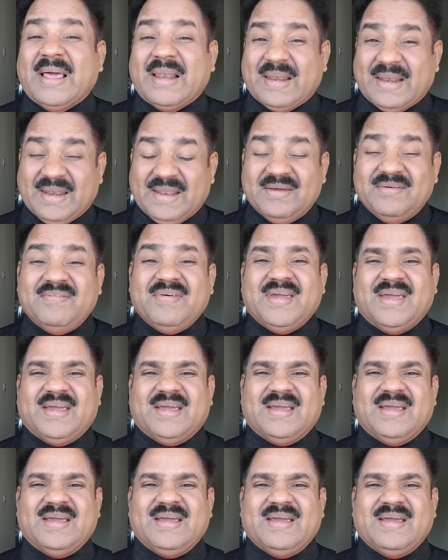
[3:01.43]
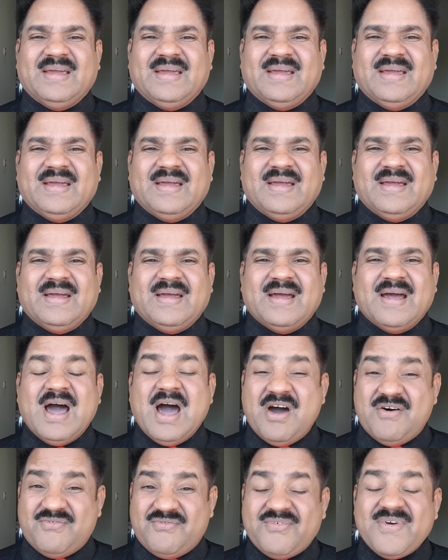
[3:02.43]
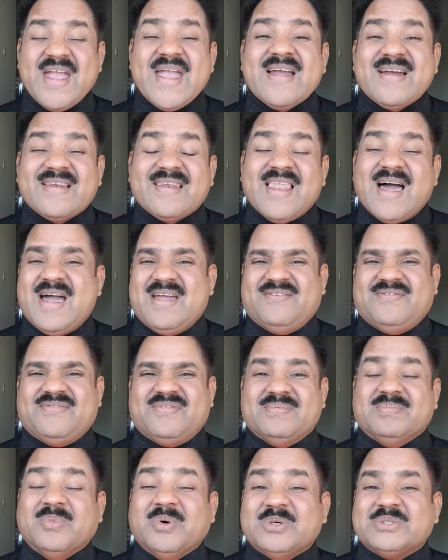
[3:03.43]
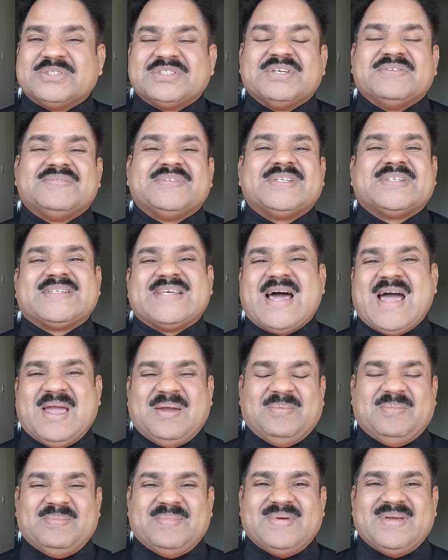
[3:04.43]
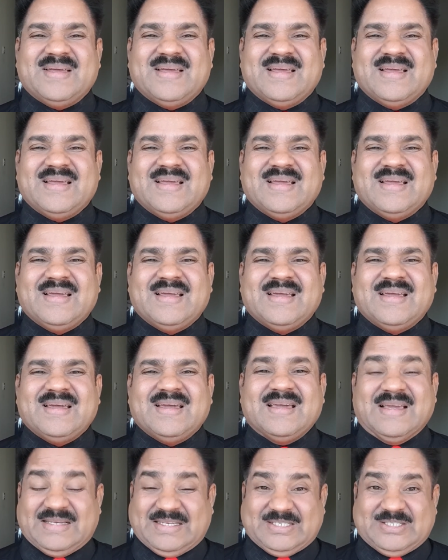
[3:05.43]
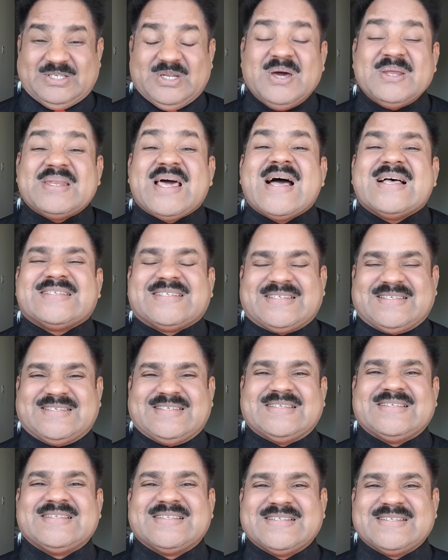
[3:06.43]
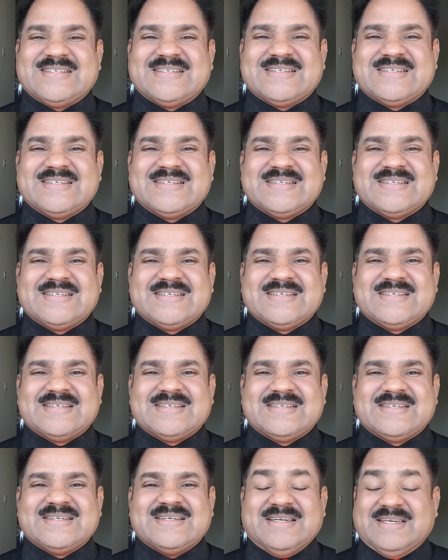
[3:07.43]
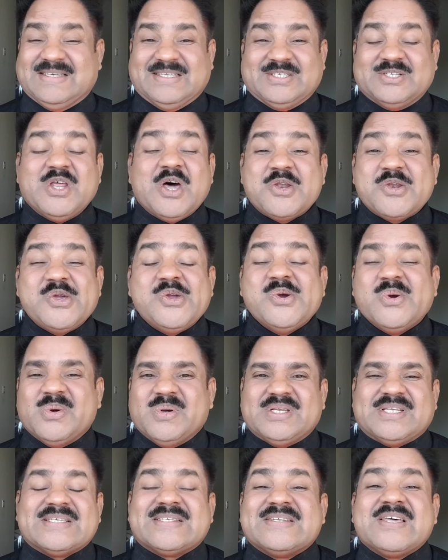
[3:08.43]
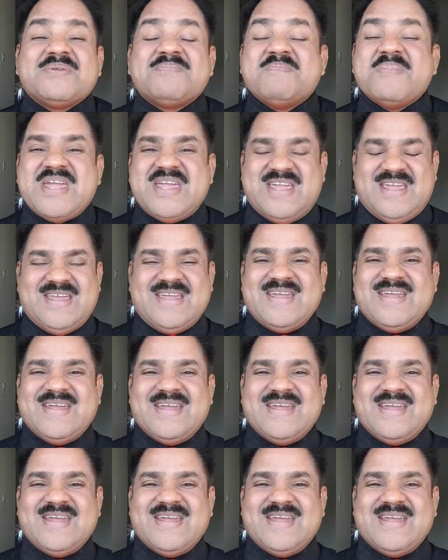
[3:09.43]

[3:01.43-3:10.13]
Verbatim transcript: living a fake life most of the time. It is not us. It is not you. It is not me.